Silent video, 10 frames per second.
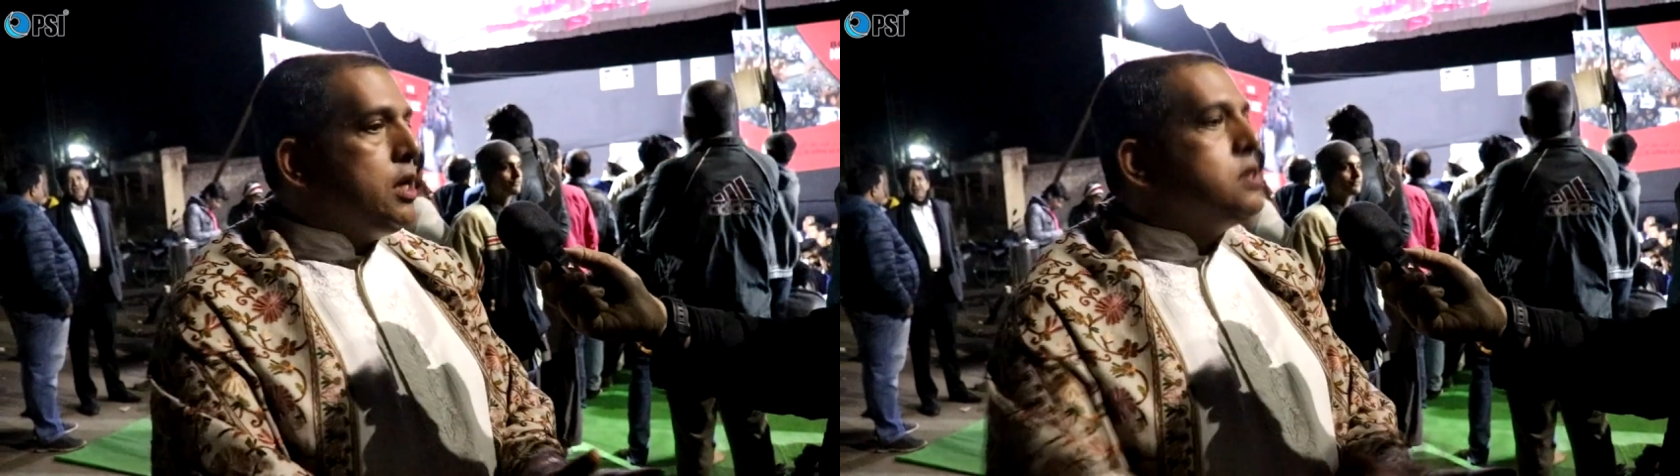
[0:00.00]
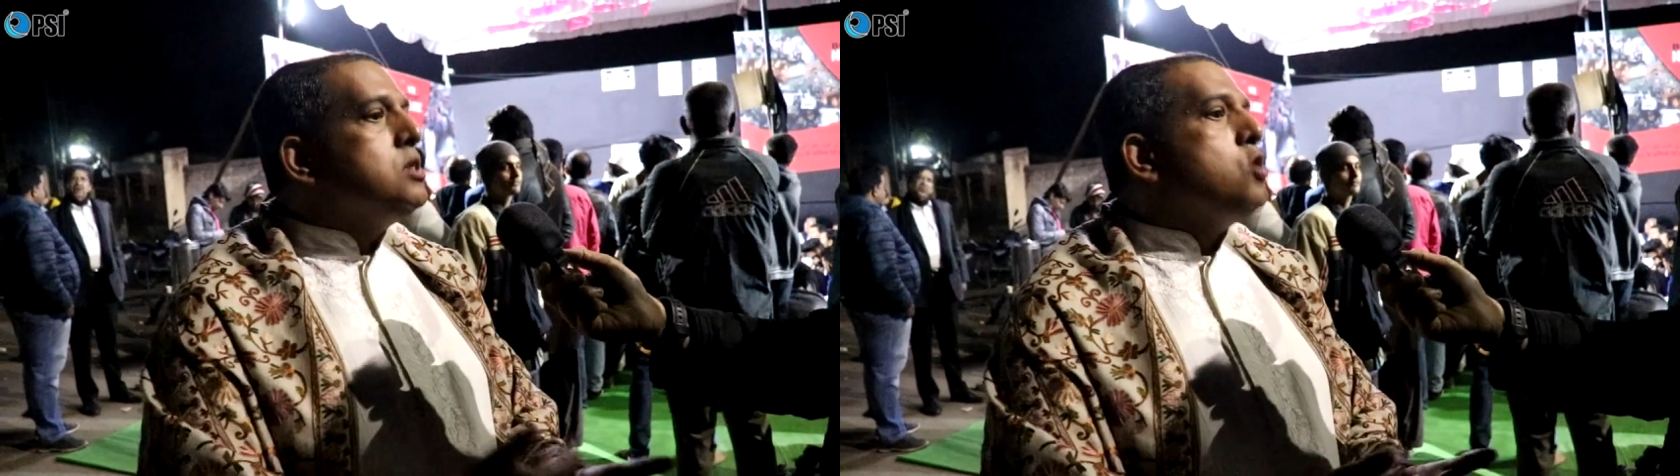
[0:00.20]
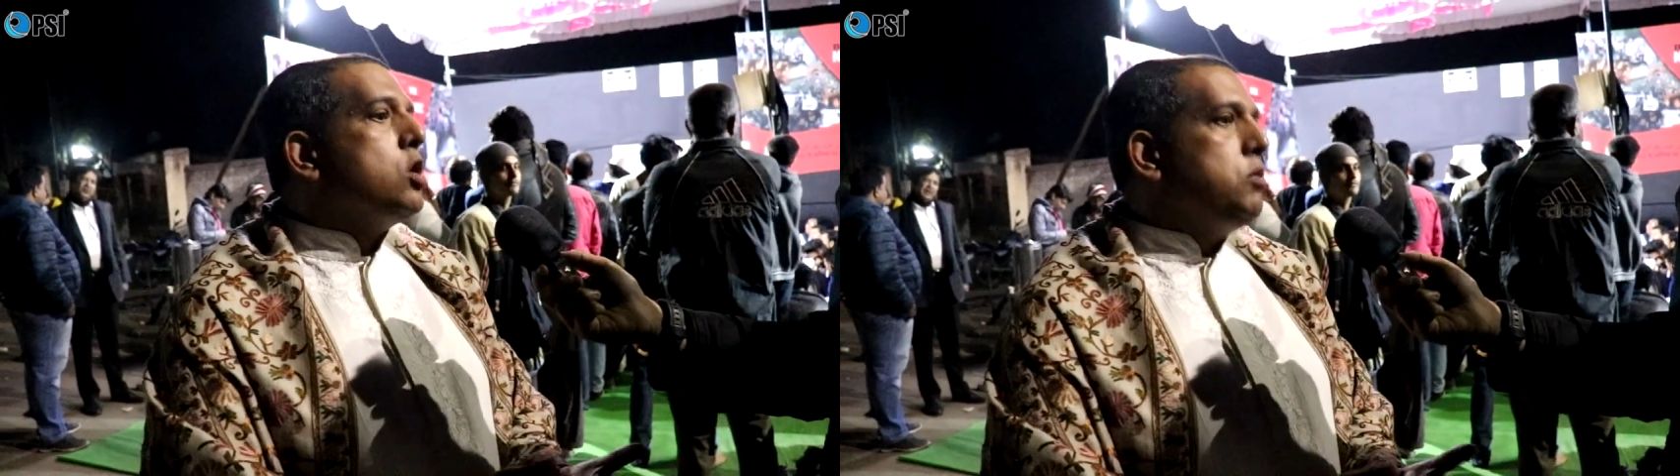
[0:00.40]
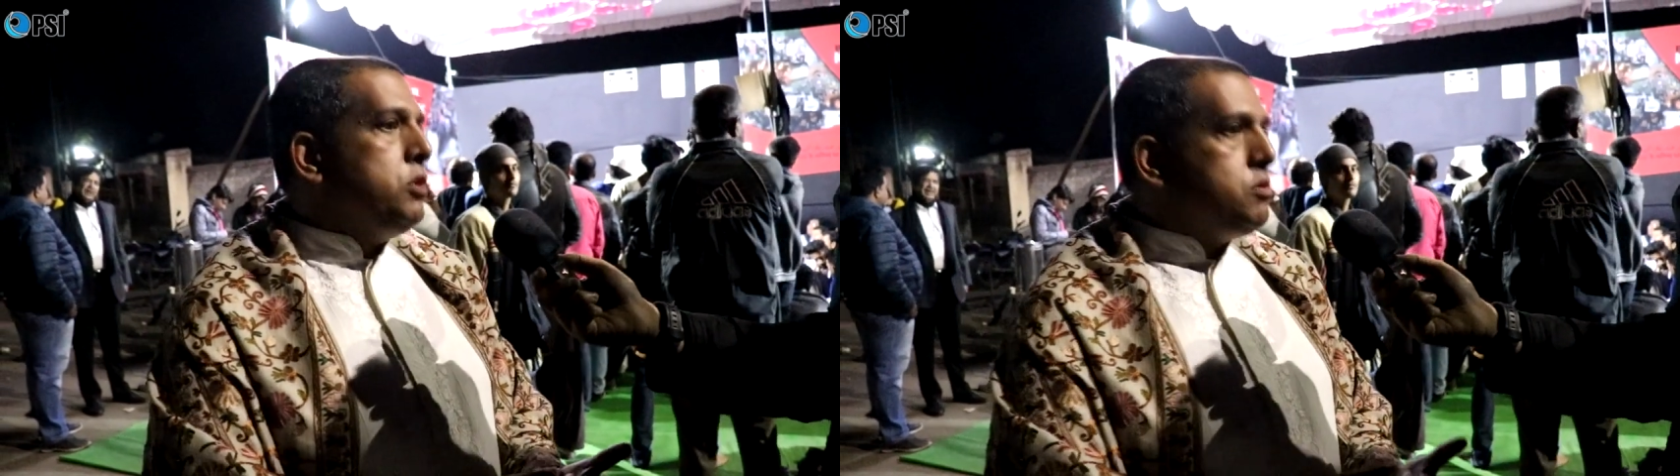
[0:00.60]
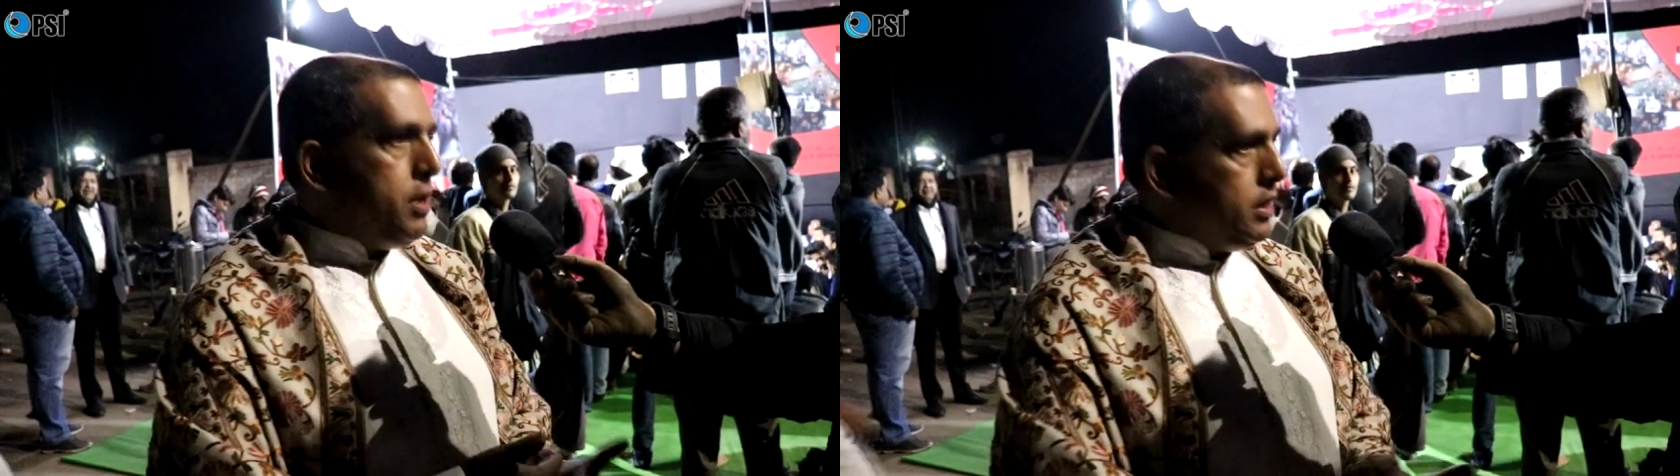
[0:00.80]
yes, this
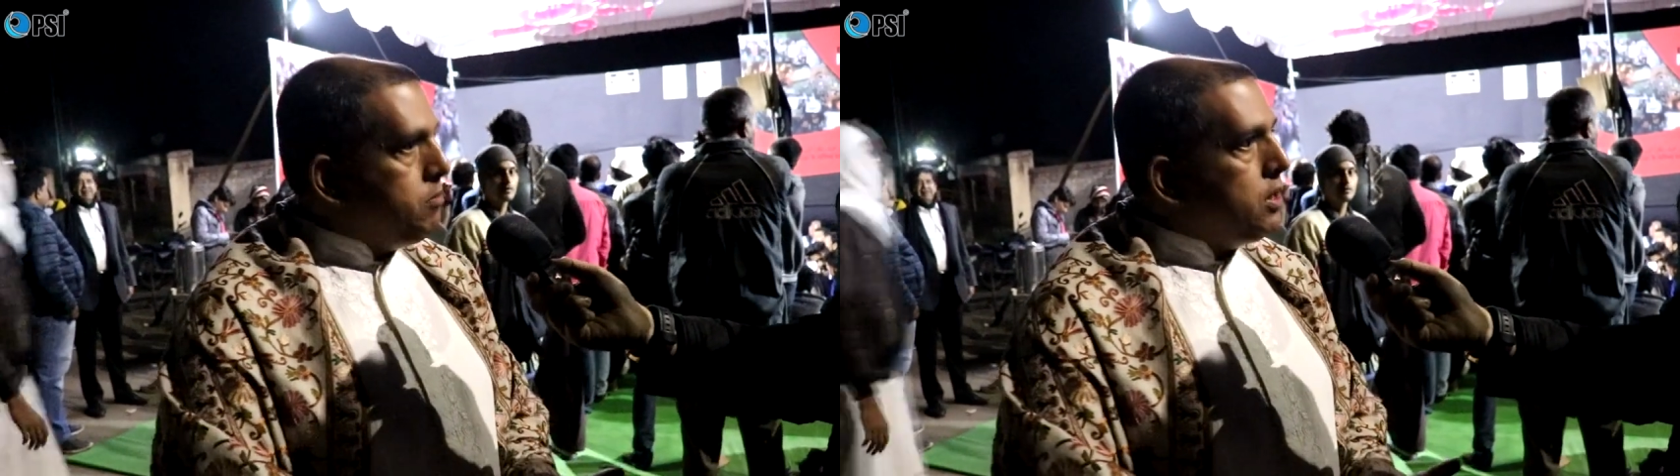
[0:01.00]
document make them